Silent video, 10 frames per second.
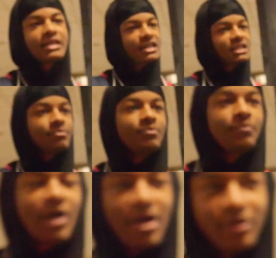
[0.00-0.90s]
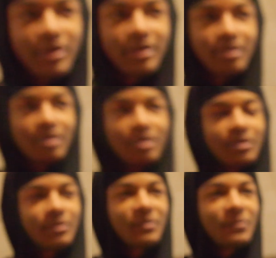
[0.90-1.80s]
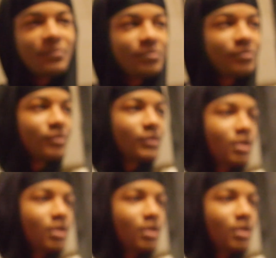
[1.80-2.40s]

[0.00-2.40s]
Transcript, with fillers: Okay, but it that doesn't, doesn't, mean I lost.